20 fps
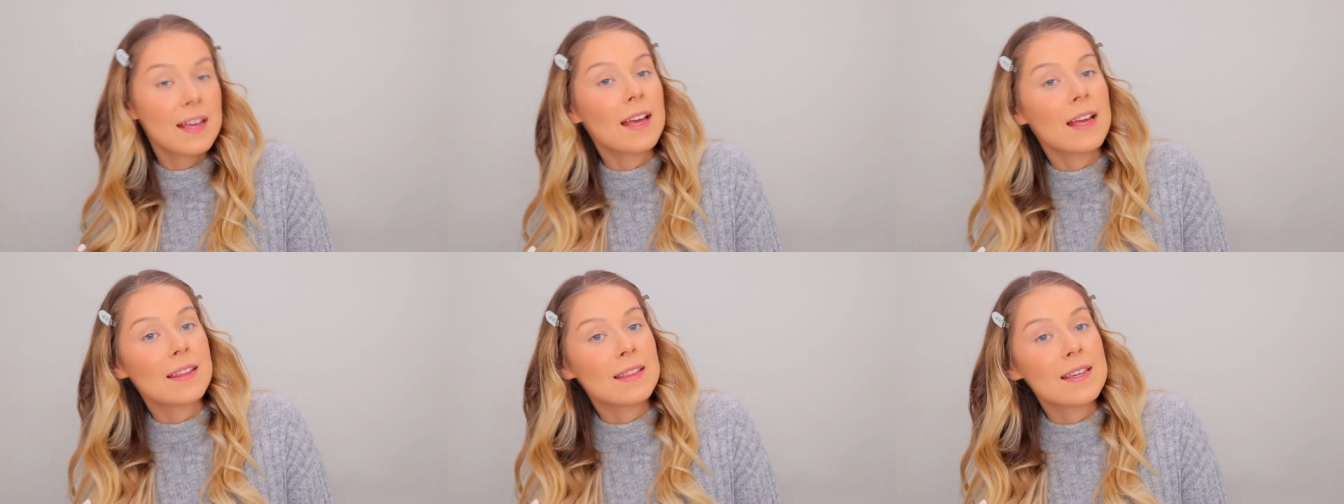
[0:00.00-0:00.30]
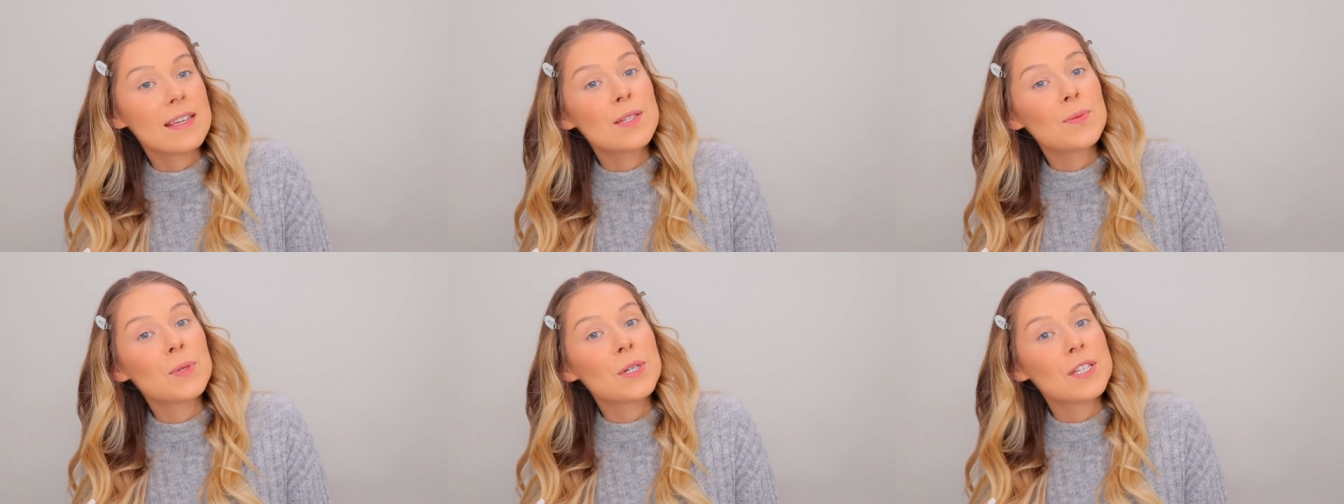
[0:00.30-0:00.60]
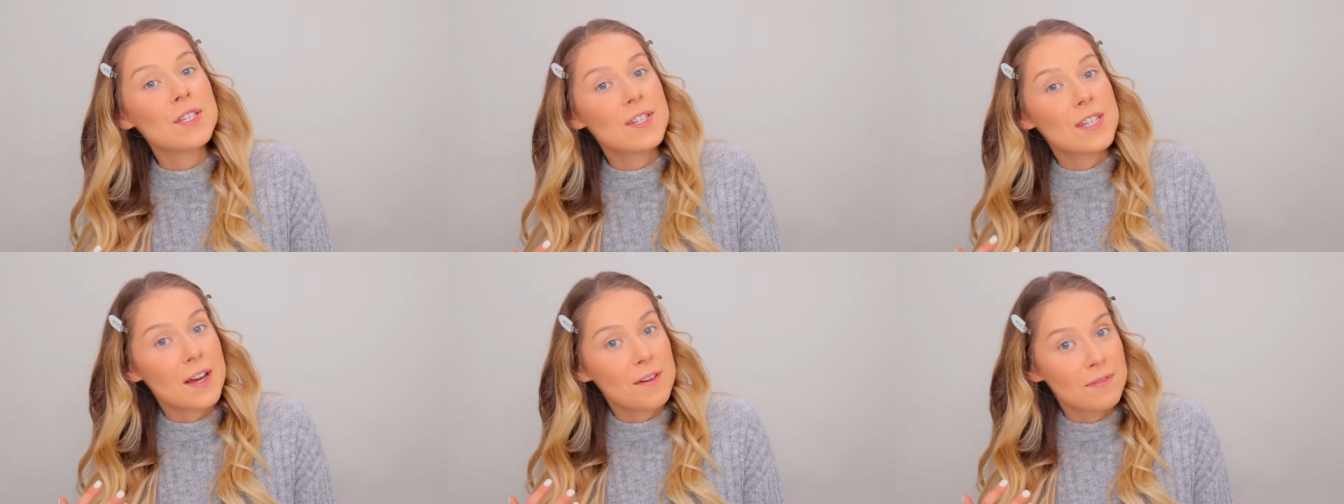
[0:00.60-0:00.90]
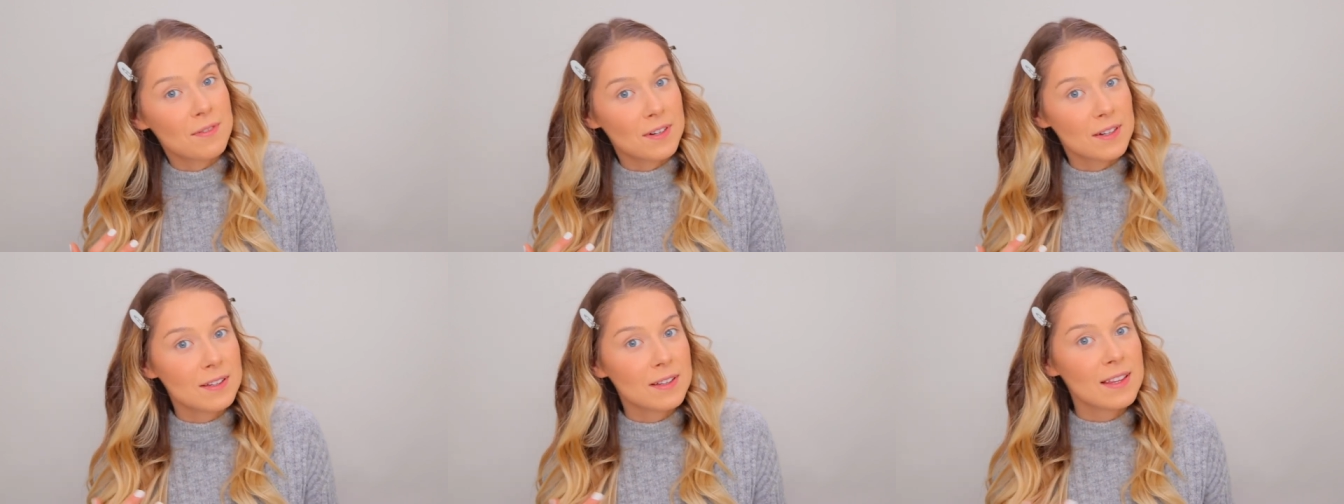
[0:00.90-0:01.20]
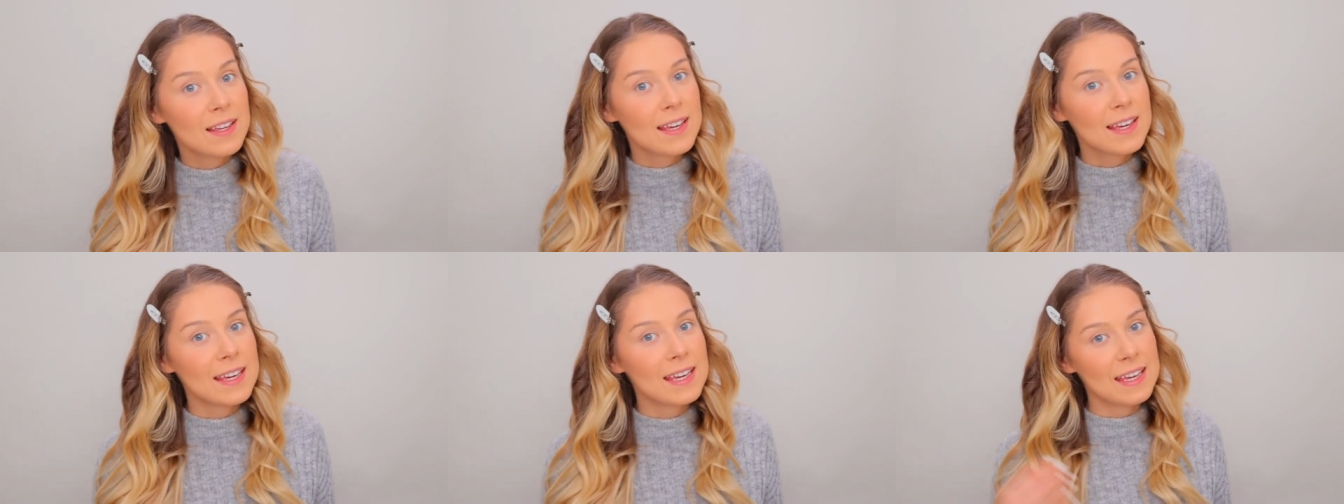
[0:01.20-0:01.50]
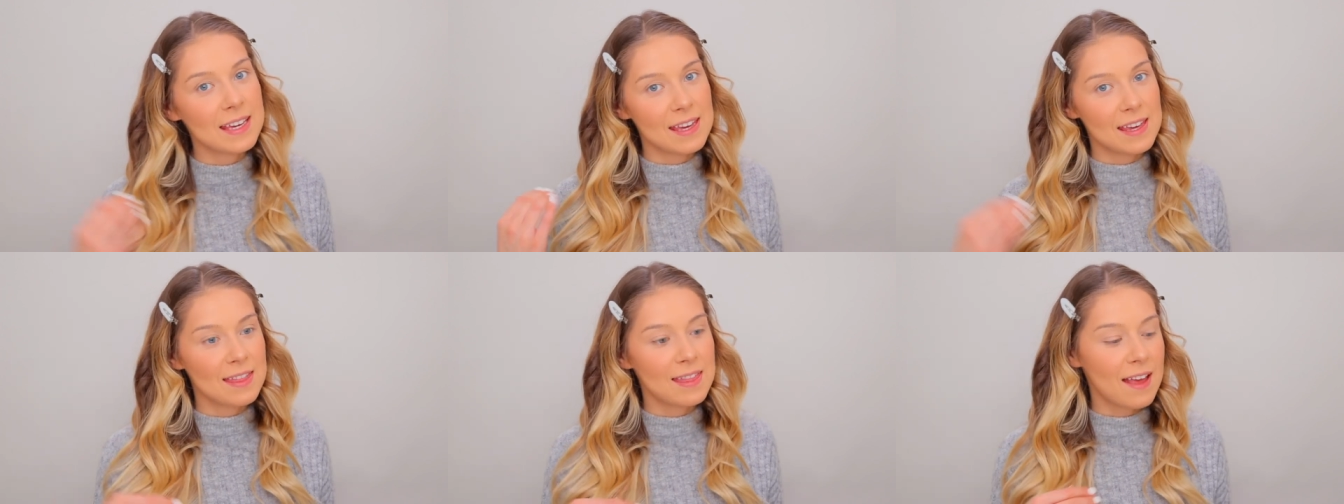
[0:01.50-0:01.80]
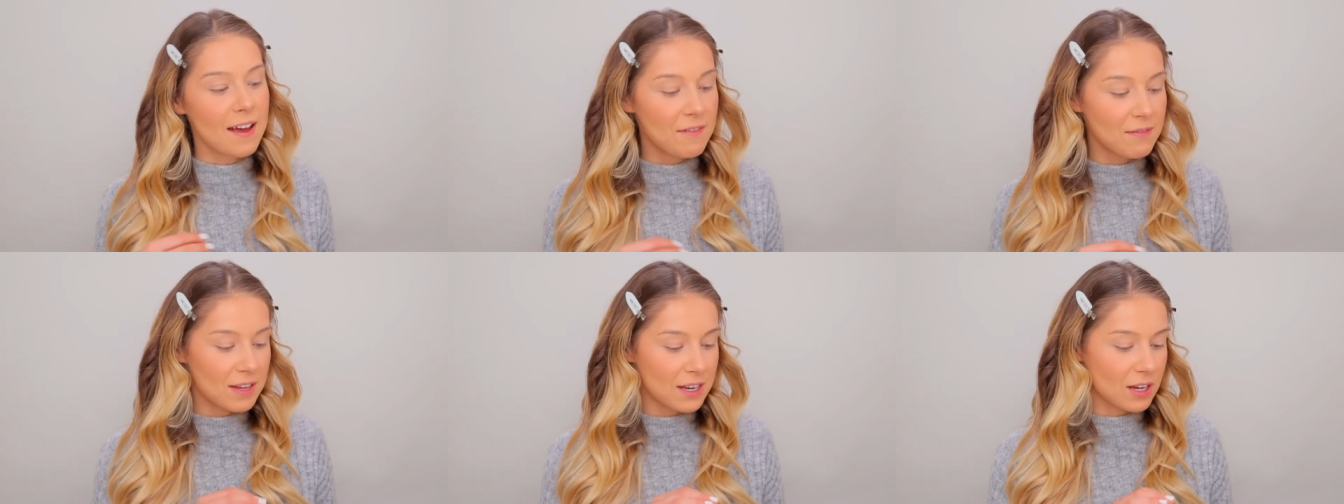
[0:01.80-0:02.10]
and these were definitely in
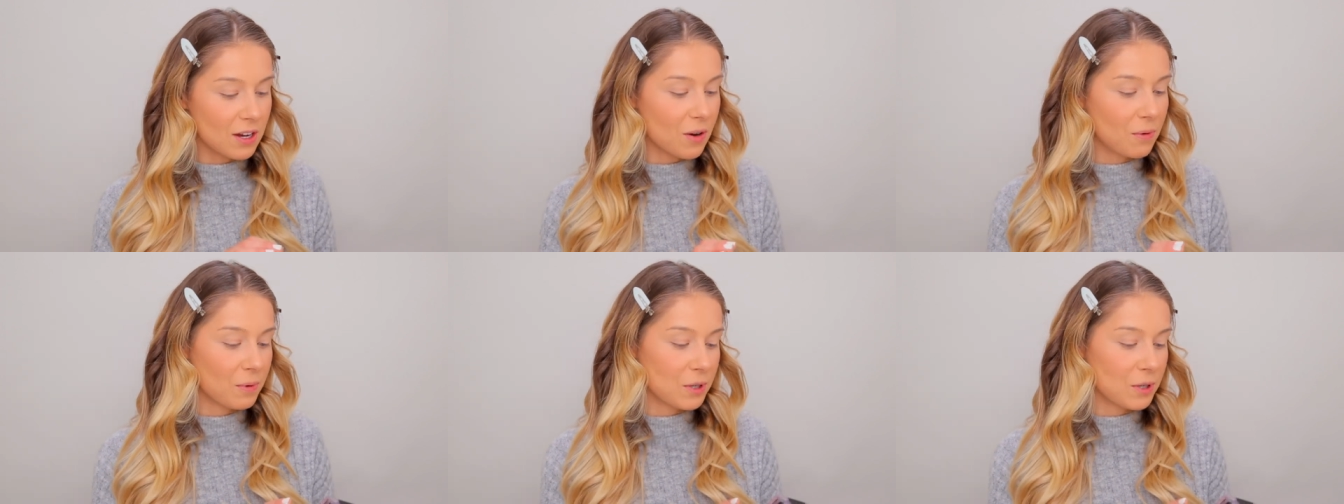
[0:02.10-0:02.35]
that video,